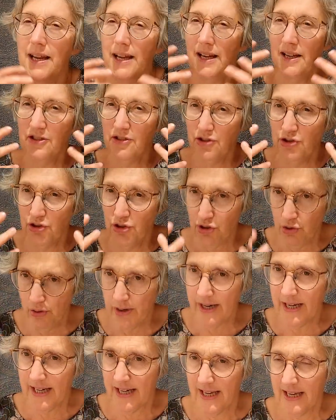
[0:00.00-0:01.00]

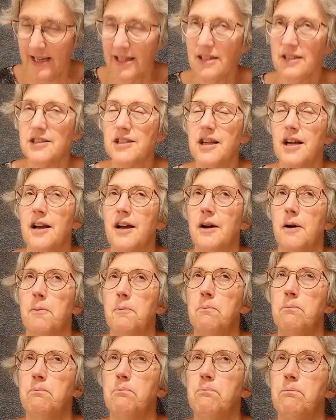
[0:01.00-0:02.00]
enjoying it,
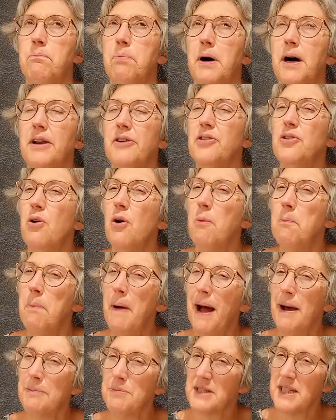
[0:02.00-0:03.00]
but not
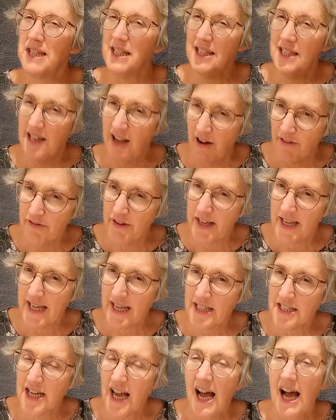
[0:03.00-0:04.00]
perhaps loving
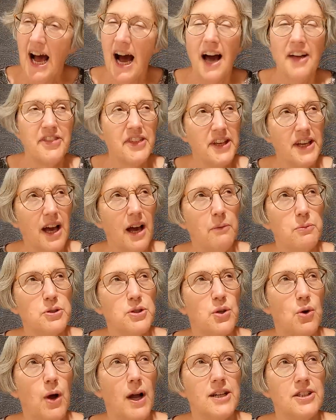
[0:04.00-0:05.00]
it. I think I
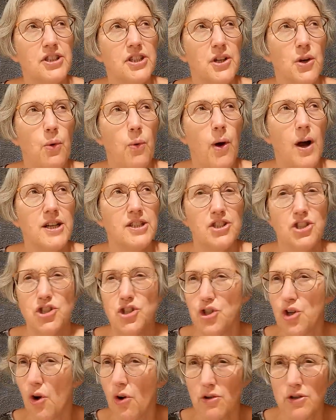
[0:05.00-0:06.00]
was quite
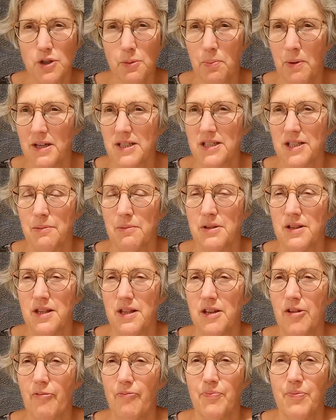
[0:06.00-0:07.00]
shocked by some of
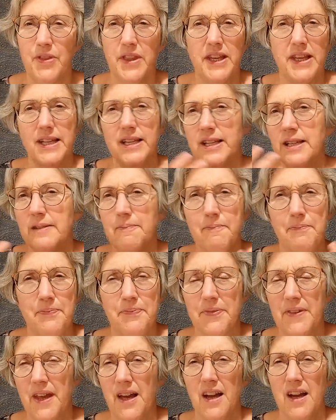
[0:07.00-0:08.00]
the
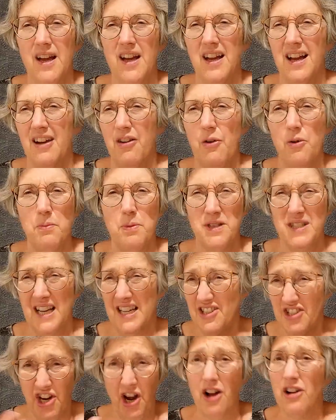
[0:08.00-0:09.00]
almost
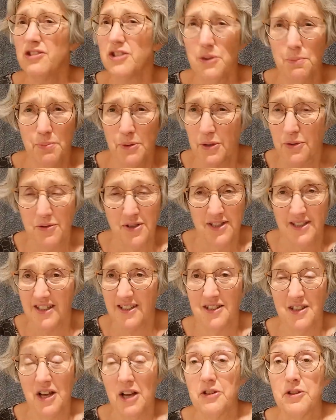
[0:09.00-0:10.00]
like child abuse
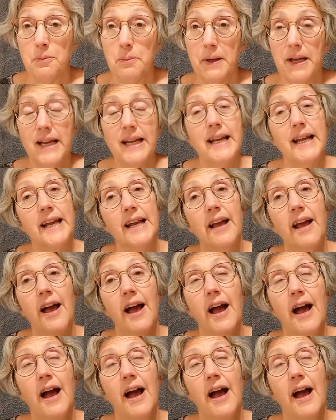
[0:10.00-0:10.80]
at the beginning.